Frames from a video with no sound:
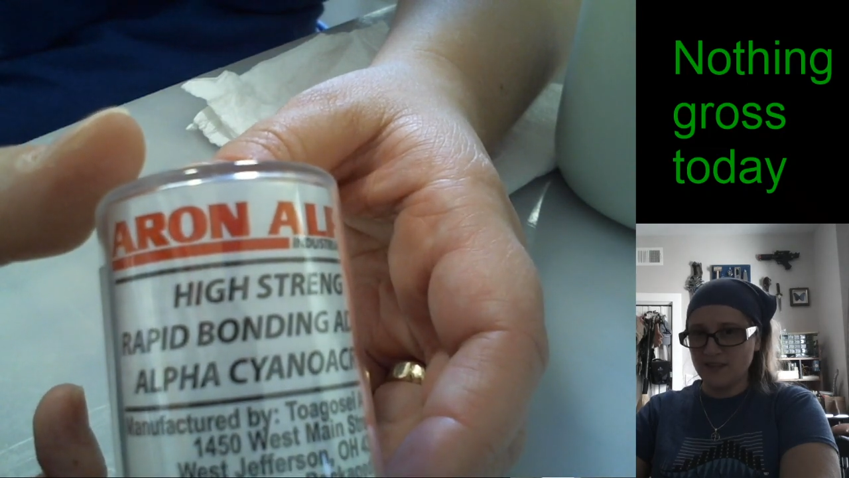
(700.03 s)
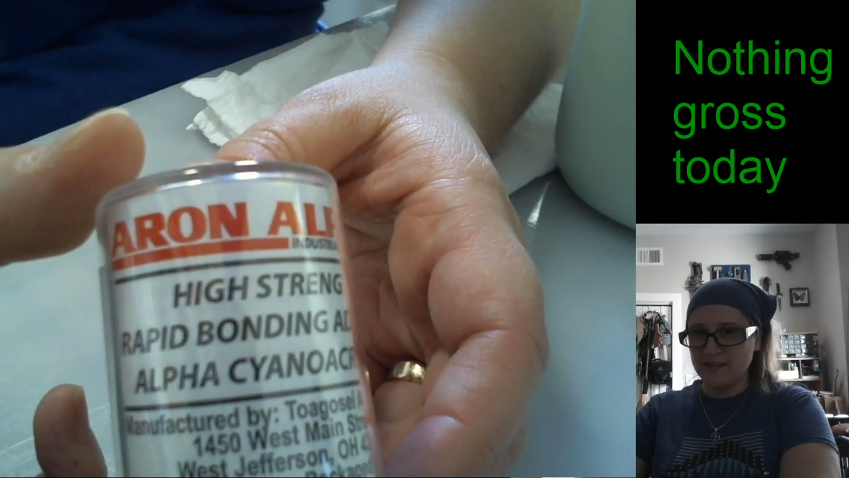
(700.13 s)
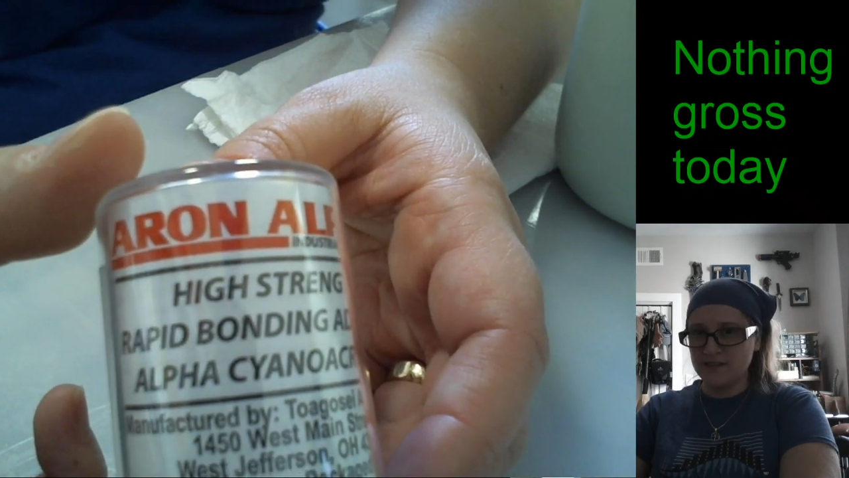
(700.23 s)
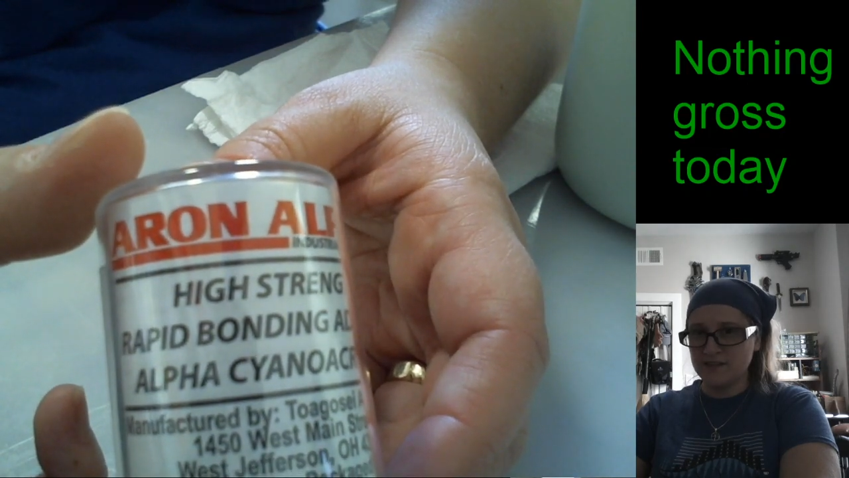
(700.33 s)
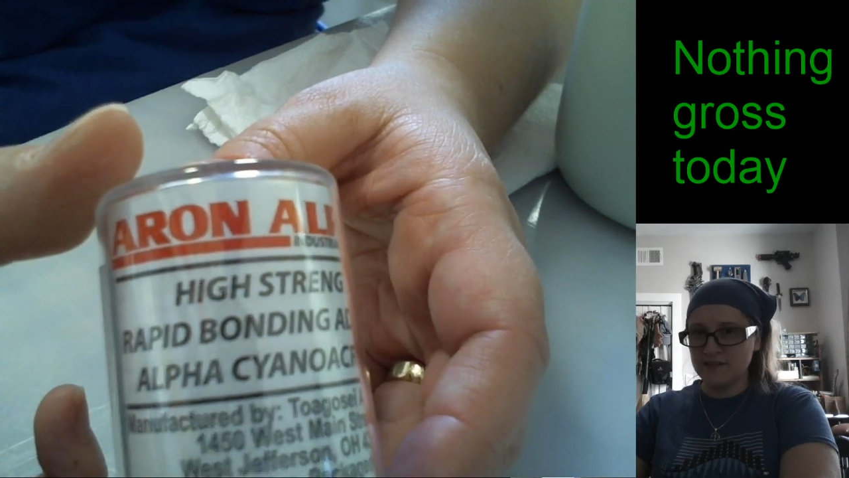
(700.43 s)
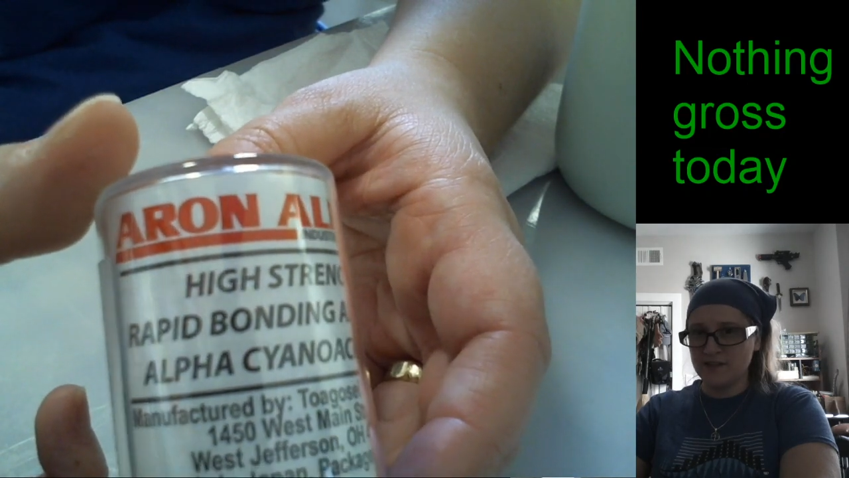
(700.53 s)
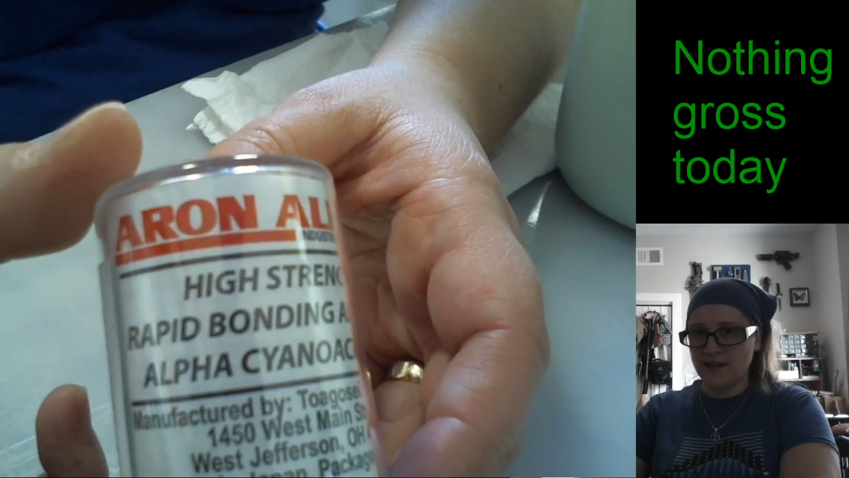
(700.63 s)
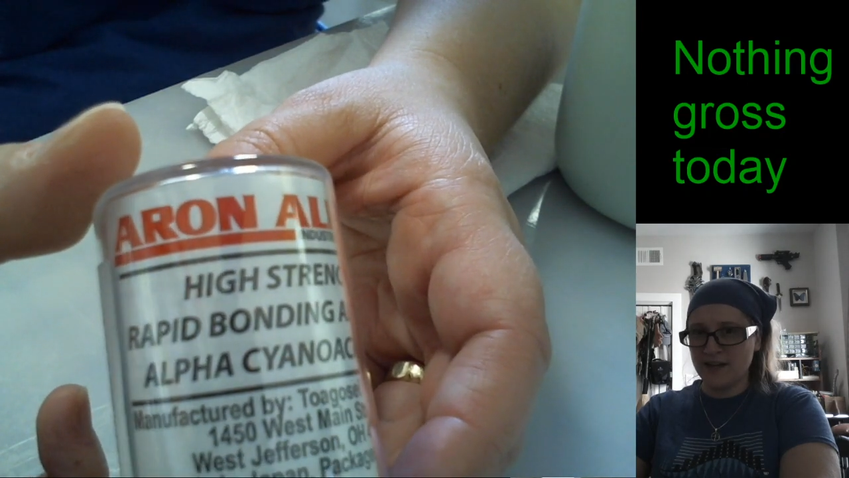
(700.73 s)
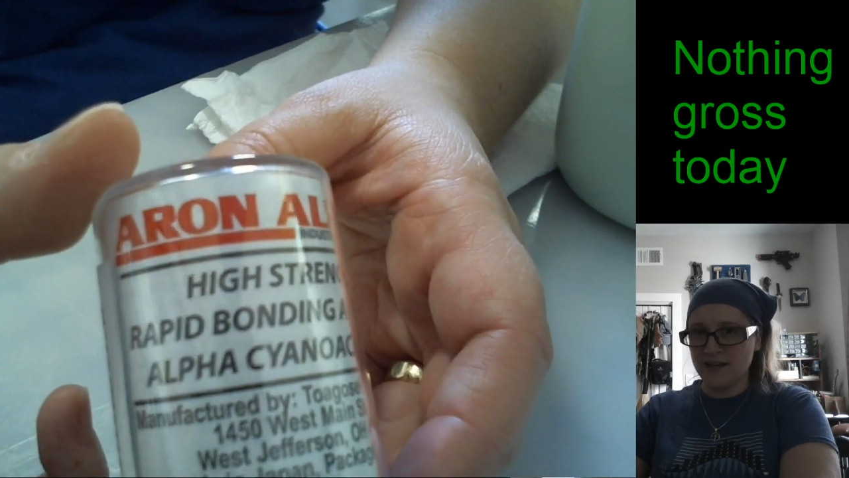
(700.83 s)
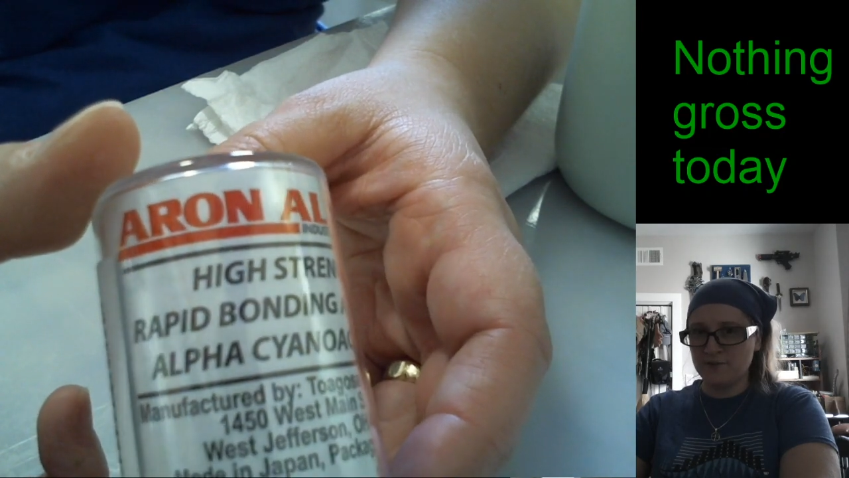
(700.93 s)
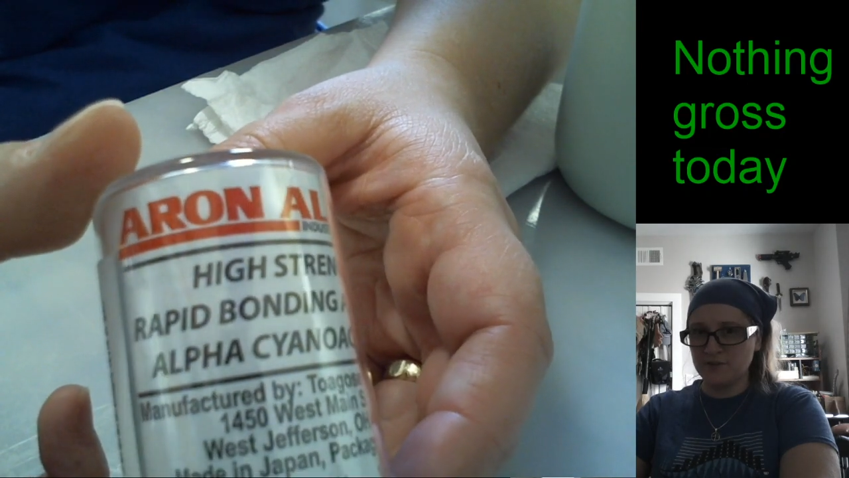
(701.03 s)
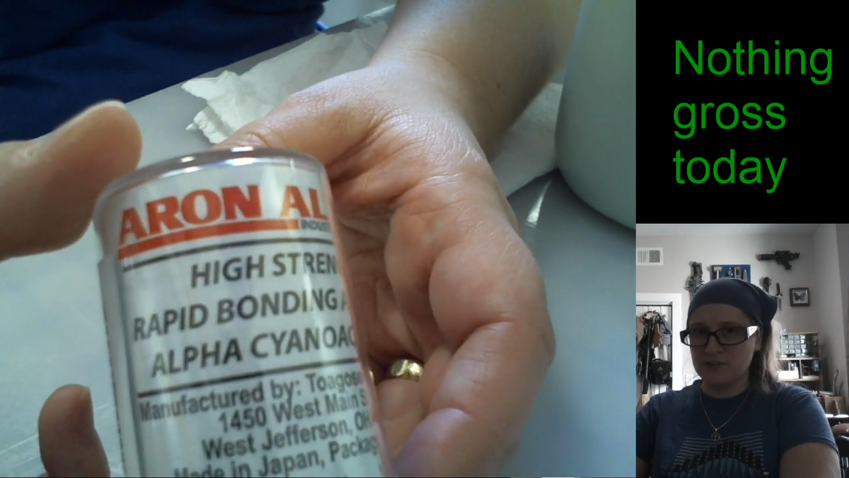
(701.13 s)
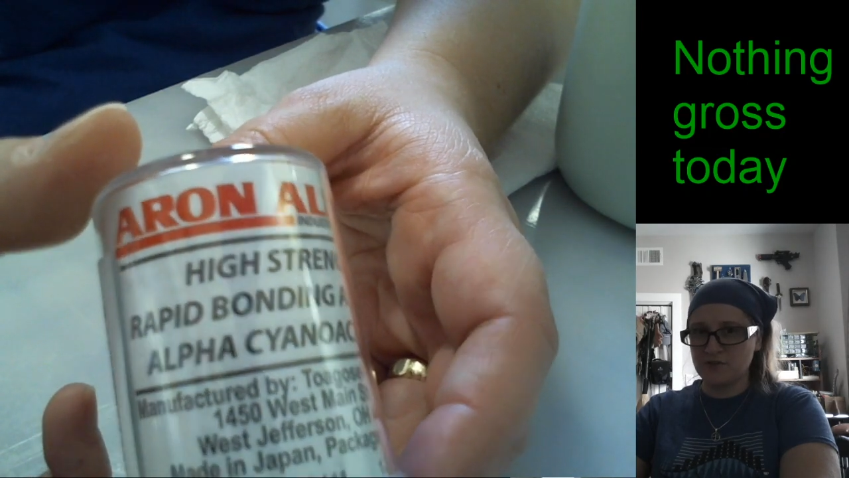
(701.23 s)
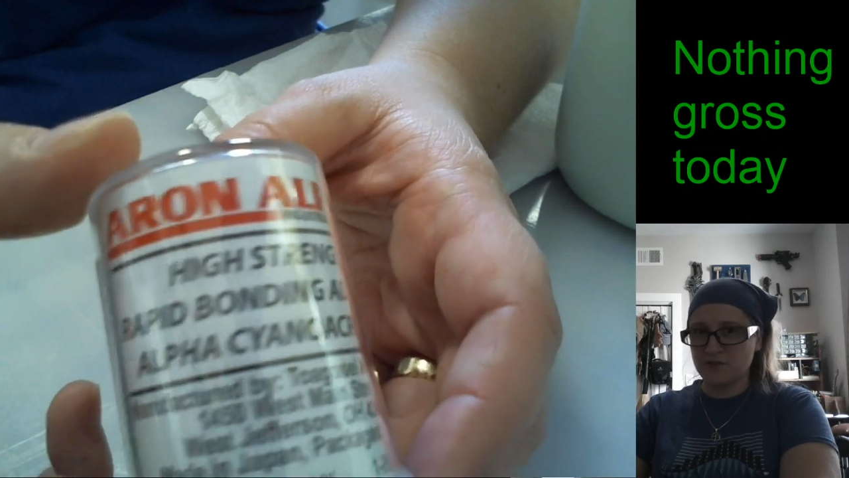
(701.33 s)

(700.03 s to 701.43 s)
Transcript: is... I got really